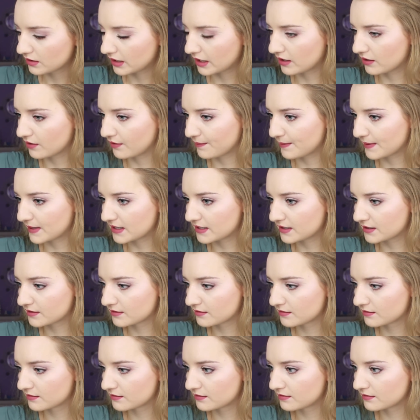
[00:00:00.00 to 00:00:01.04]
I hope I
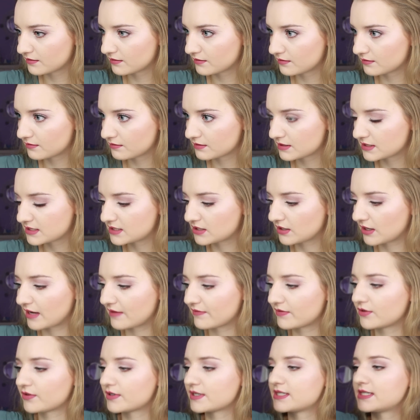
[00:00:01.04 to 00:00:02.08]
still have the